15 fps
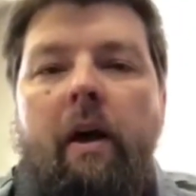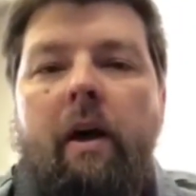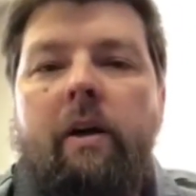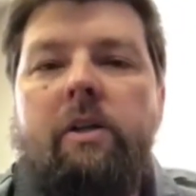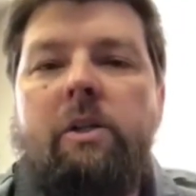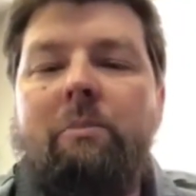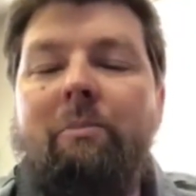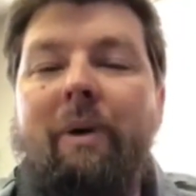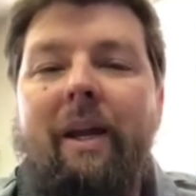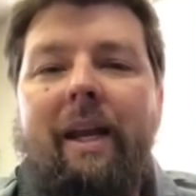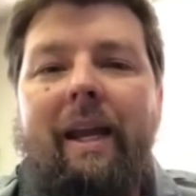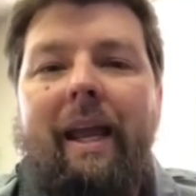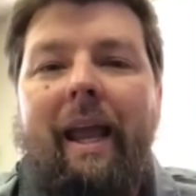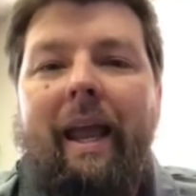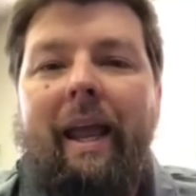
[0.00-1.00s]
some
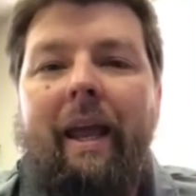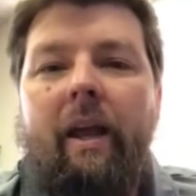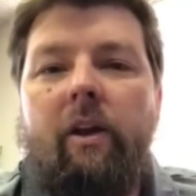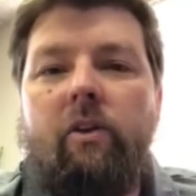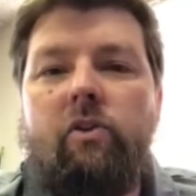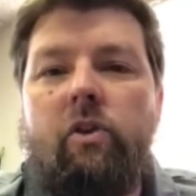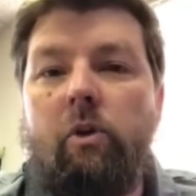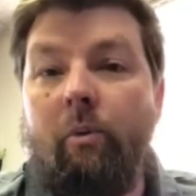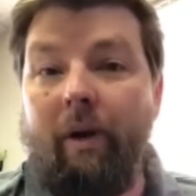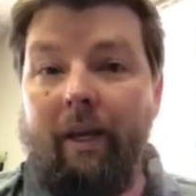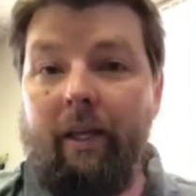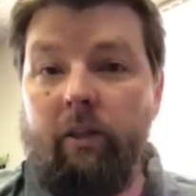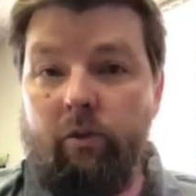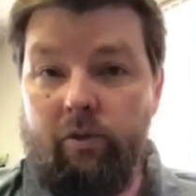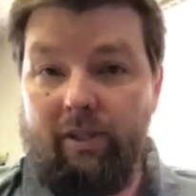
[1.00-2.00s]
money, and so you want to
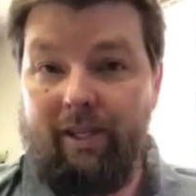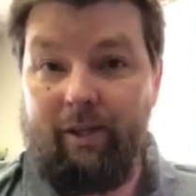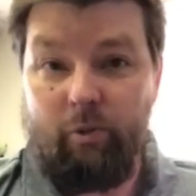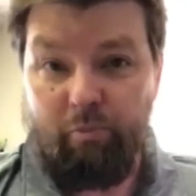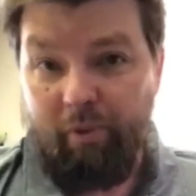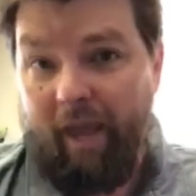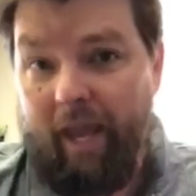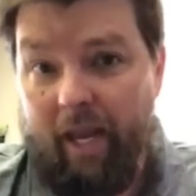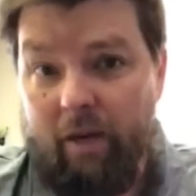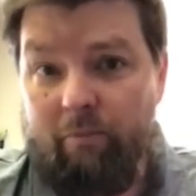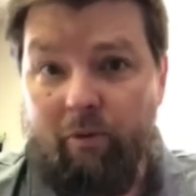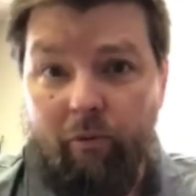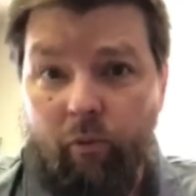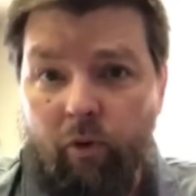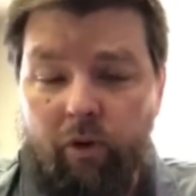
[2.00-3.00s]
get those things paid
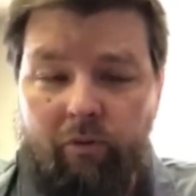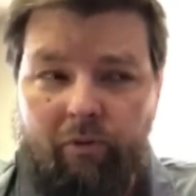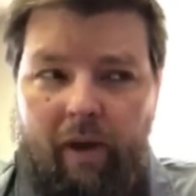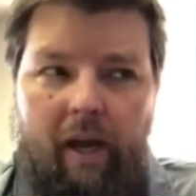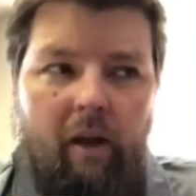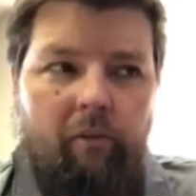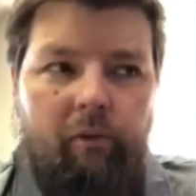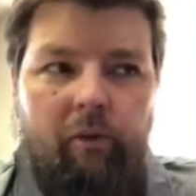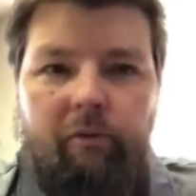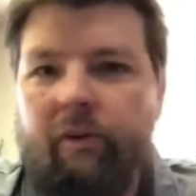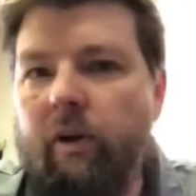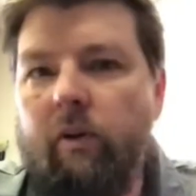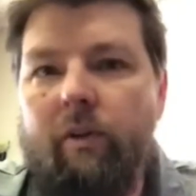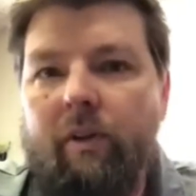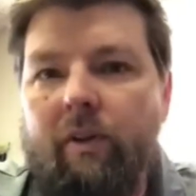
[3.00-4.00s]
before you file for
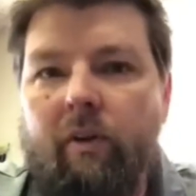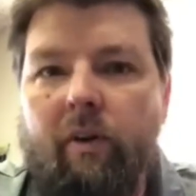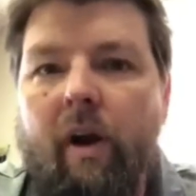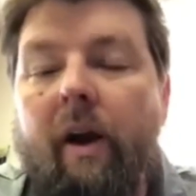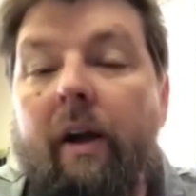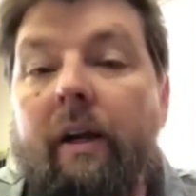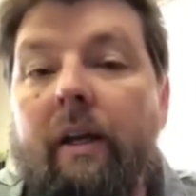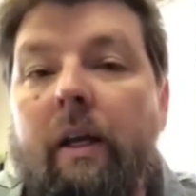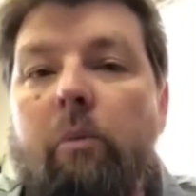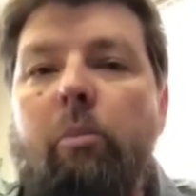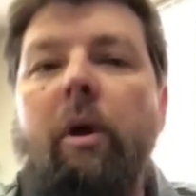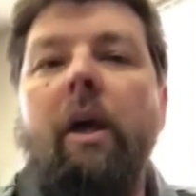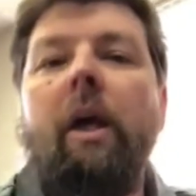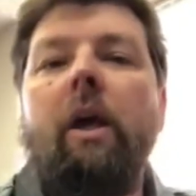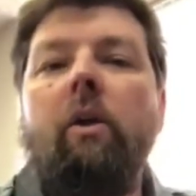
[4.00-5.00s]
fear that they're not going to get
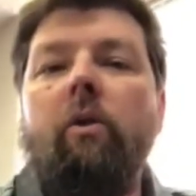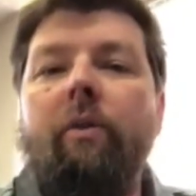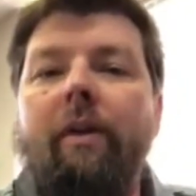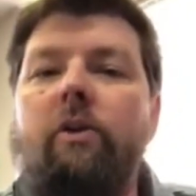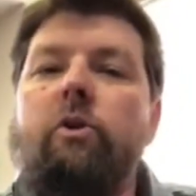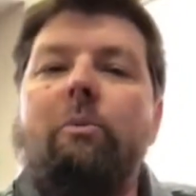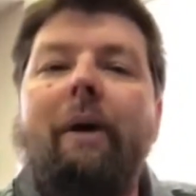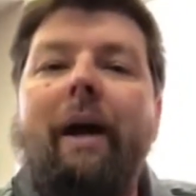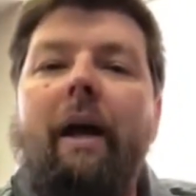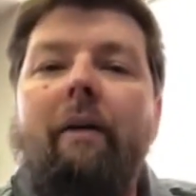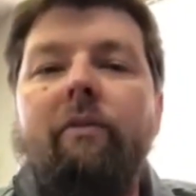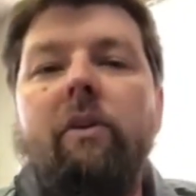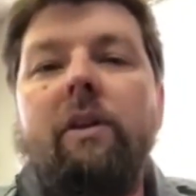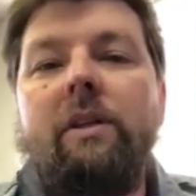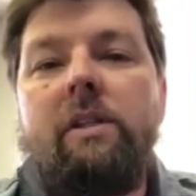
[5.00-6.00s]
paid or that you might have
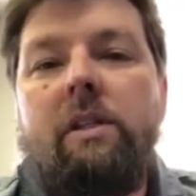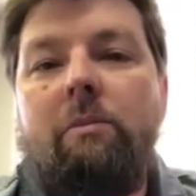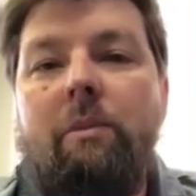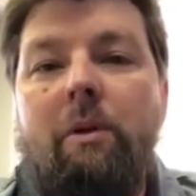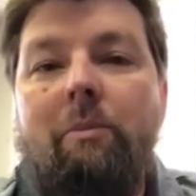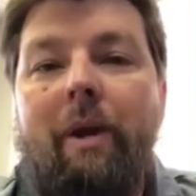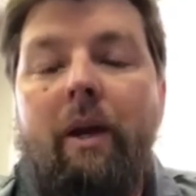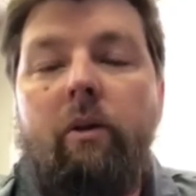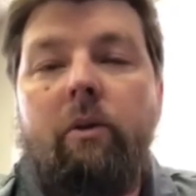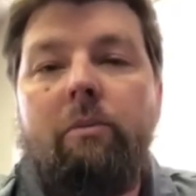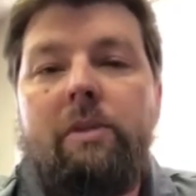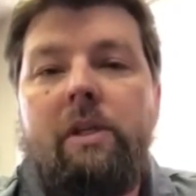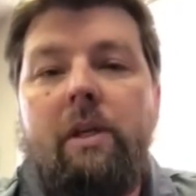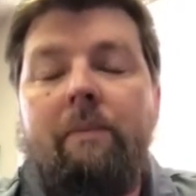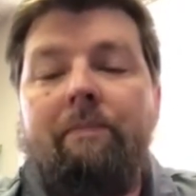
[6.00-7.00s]
to list them in a
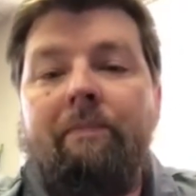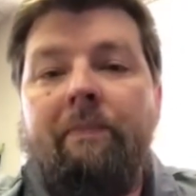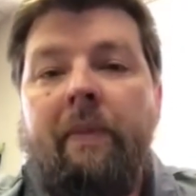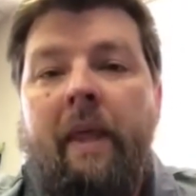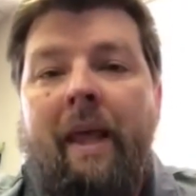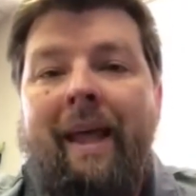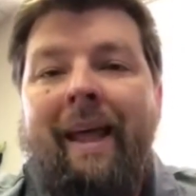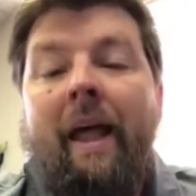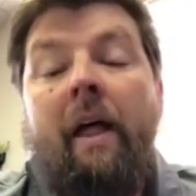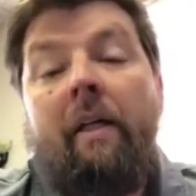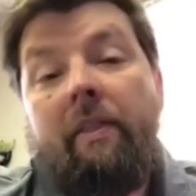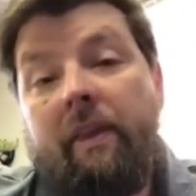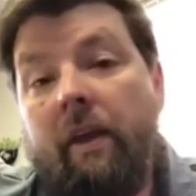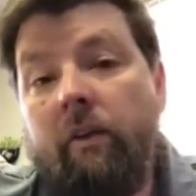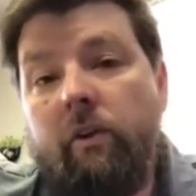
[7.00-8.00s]
bankruptcy.
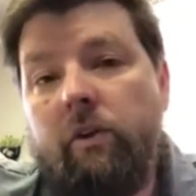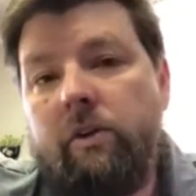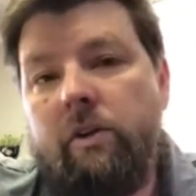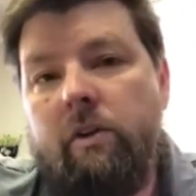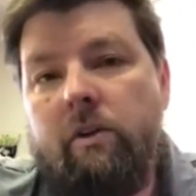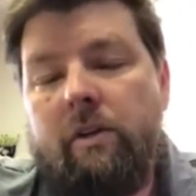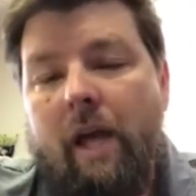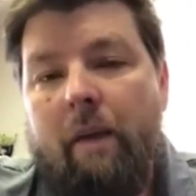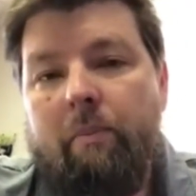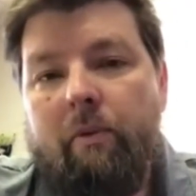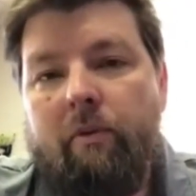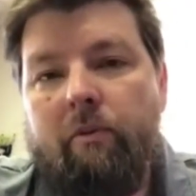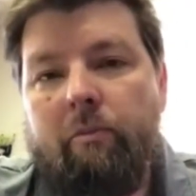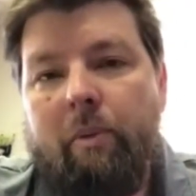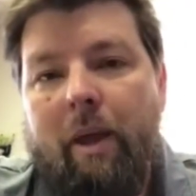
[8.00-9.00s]
The other type
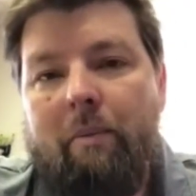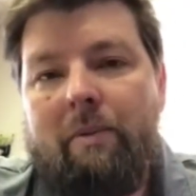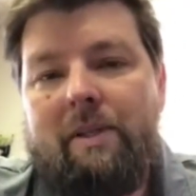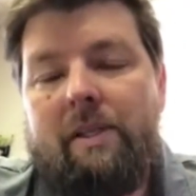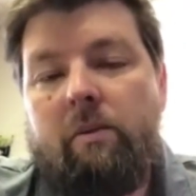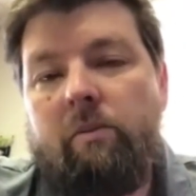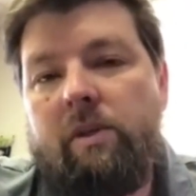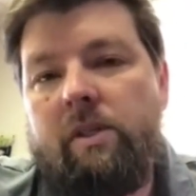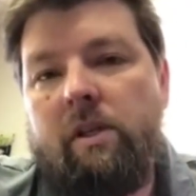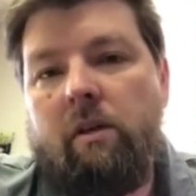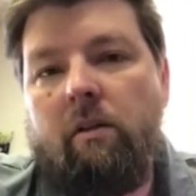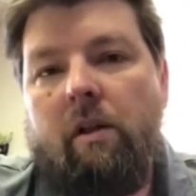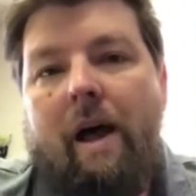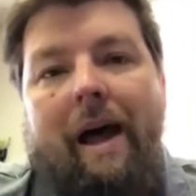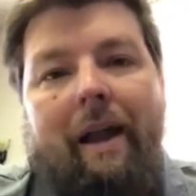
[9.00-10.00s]
of payments that we see a
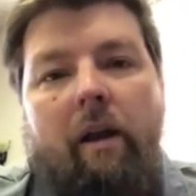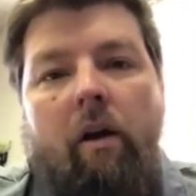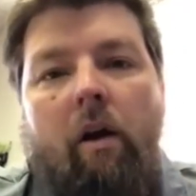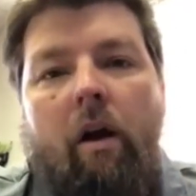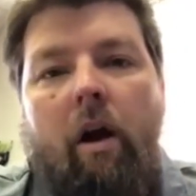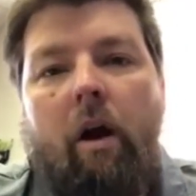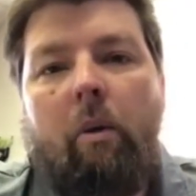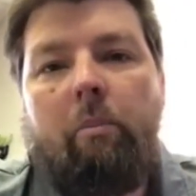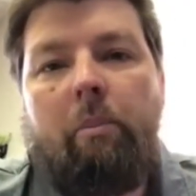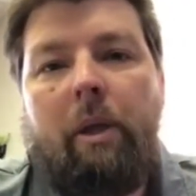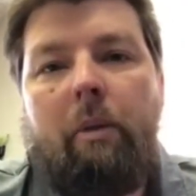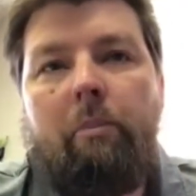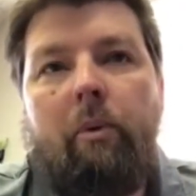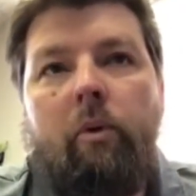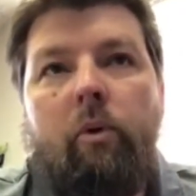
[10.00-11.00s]
lot are
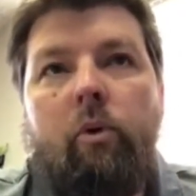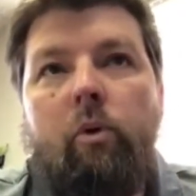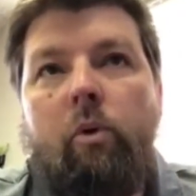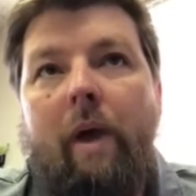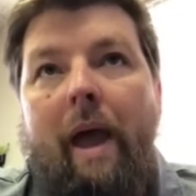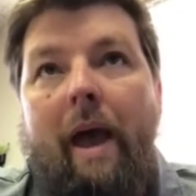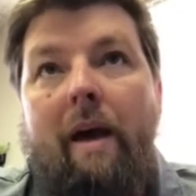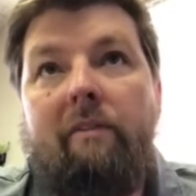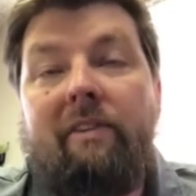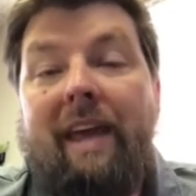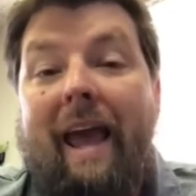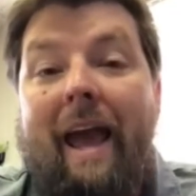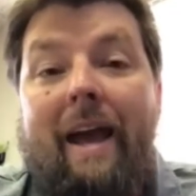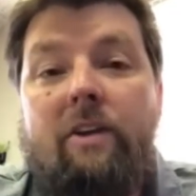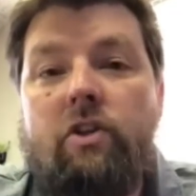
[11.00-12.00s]
people who have
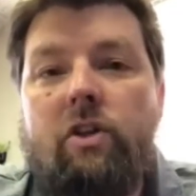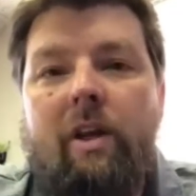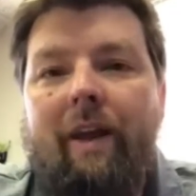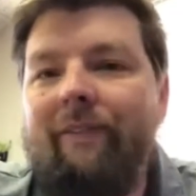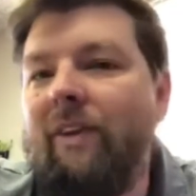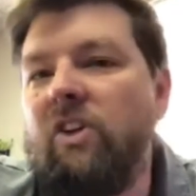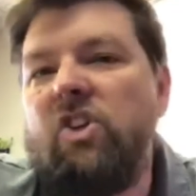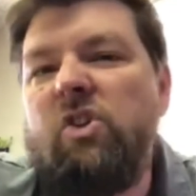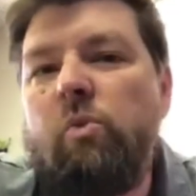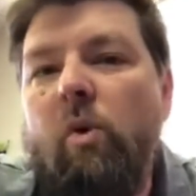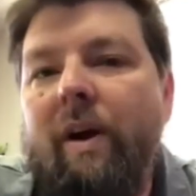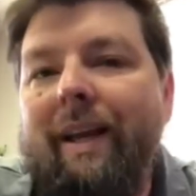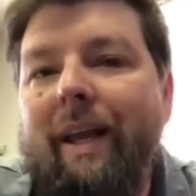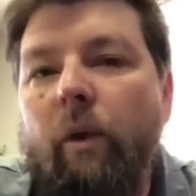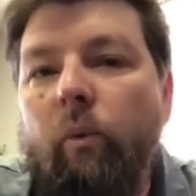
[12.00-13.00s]
cash and they just
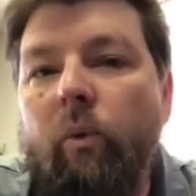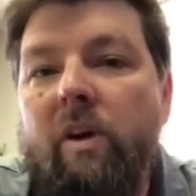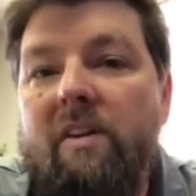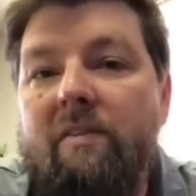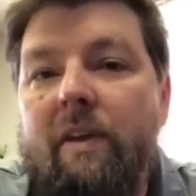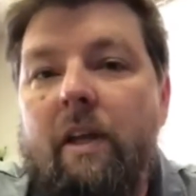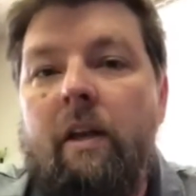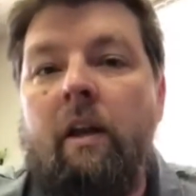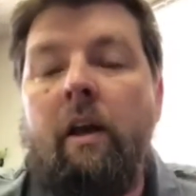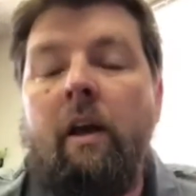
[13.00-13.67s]
want to get rid of it